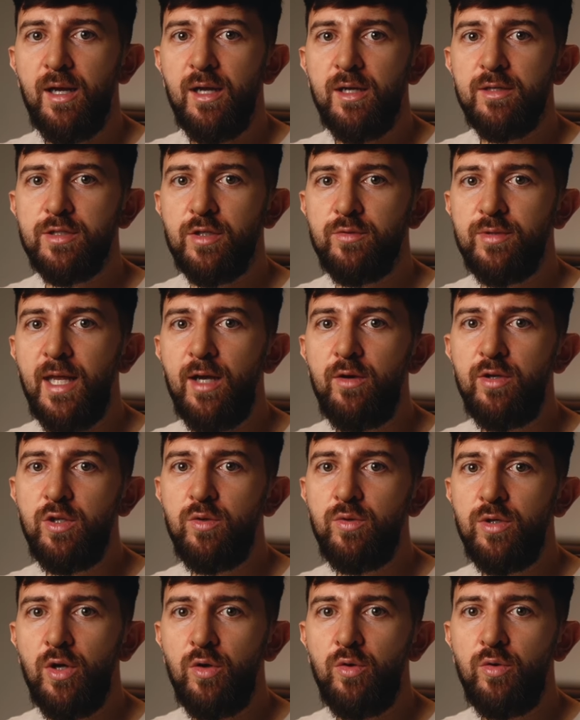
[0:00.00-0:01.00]
So now you
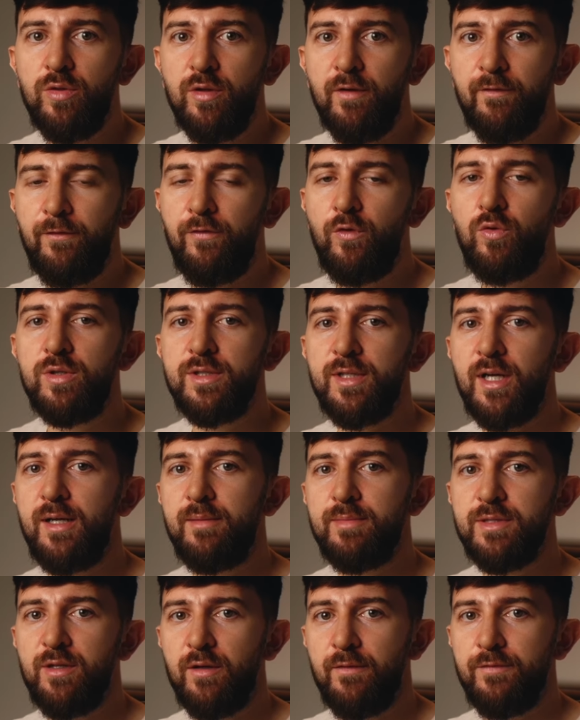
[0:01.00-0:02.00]
know the four
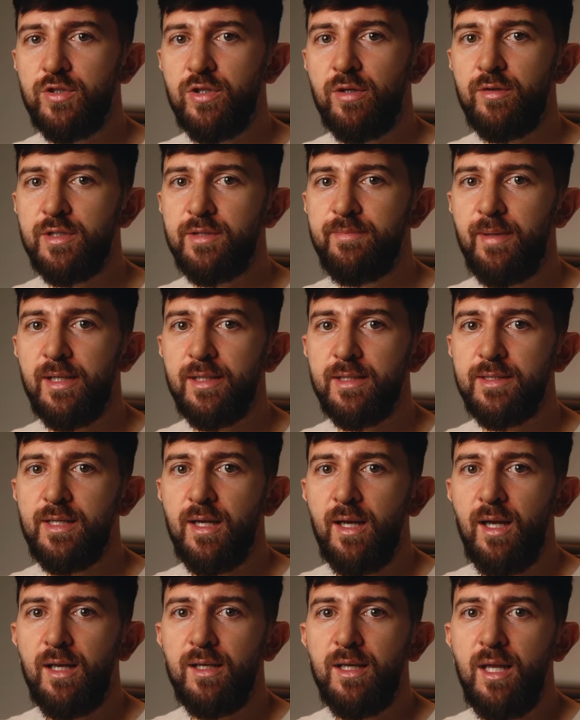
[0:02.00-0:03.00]
types of chargebacks.
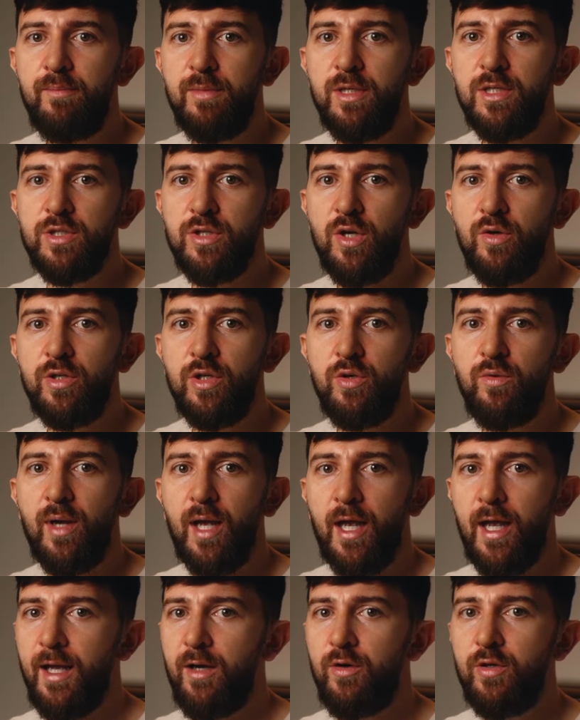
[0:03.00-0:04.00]
Let me show you
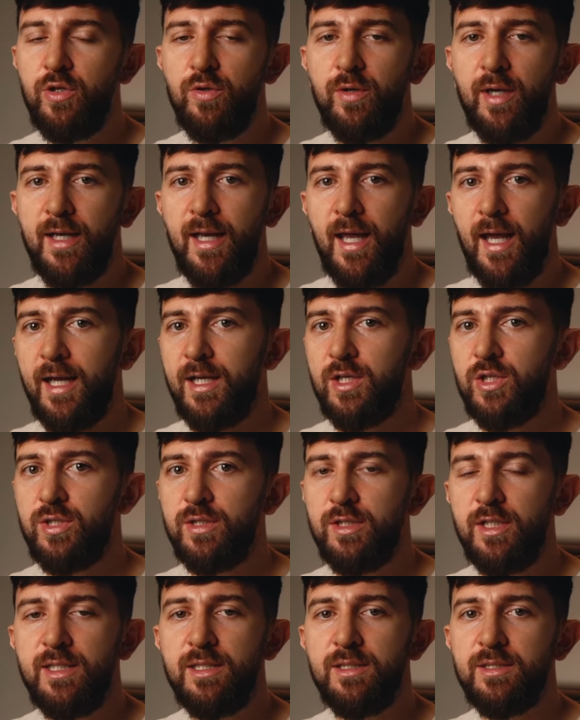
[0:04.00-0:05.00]
how you can
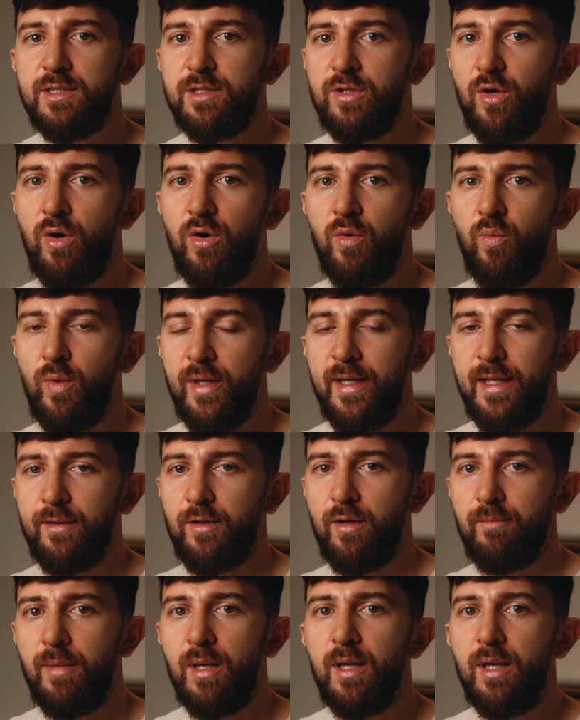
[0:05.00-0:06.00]
actually start winning them.